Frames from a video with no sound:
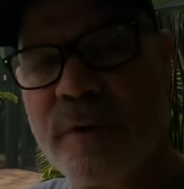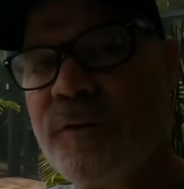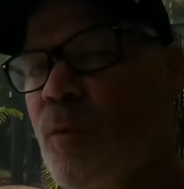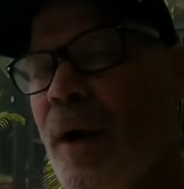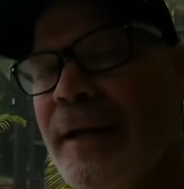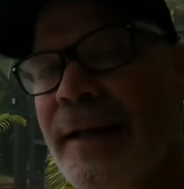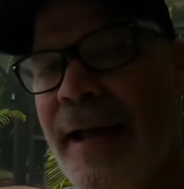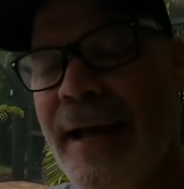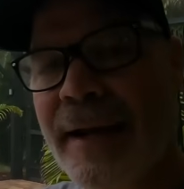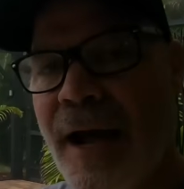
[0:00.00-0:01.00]
But if you wanna get
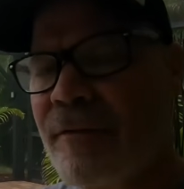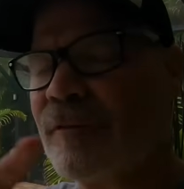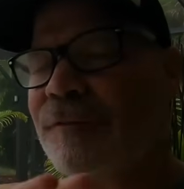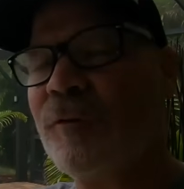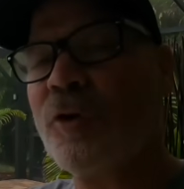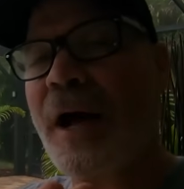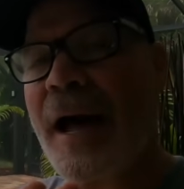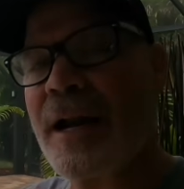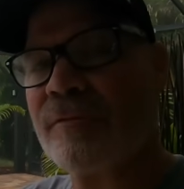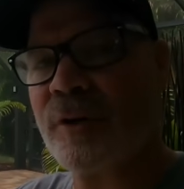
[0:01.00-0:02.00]
ahead, I have a full
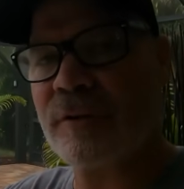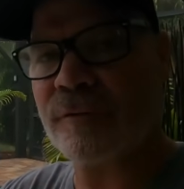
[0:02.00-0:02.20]
guide I've written